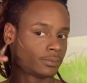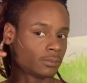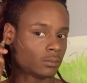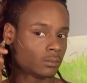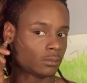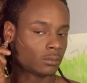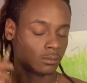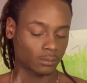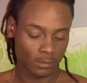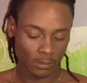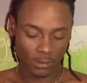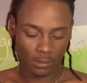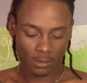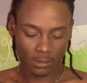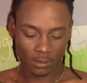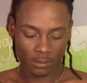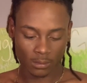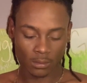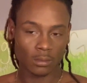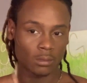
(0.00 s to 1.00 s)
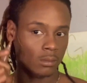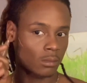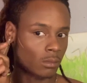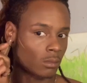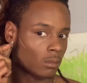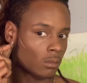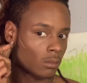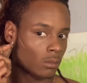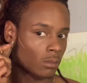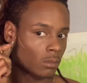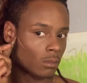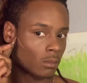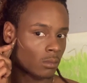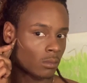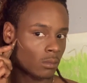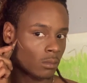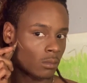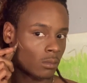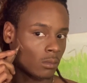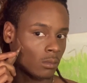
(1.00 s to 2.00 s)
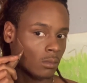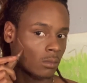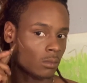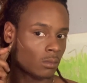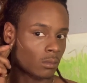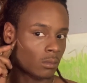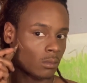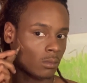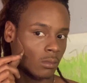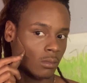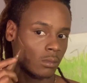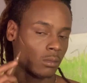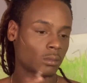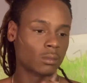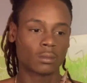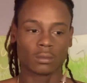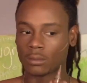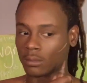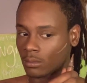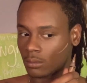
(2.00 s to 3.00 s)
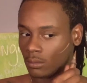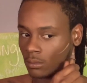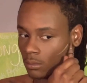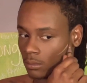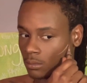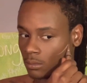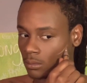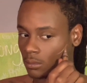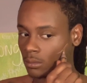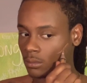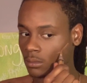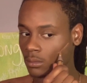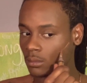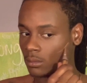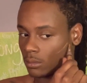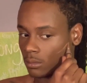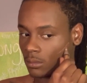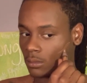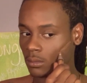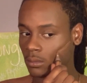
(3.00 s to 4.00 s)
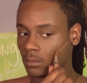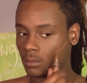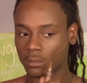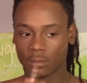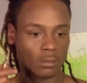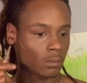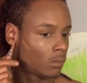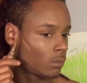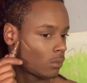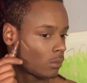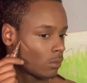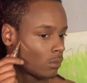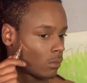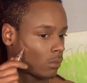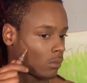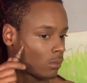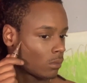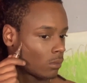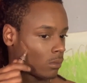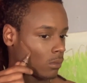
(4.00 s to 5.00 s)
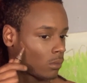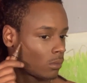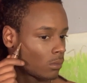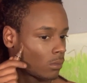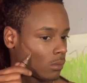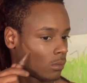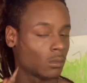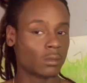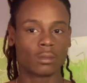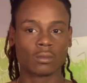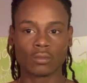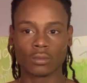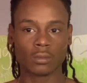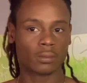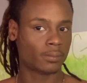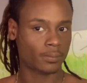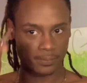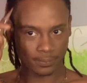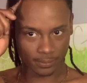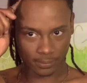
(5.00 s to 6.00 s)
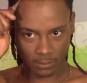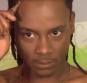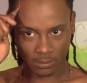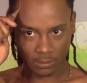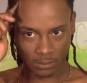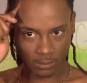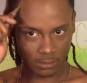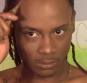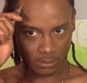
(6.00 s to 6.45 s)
[no speech]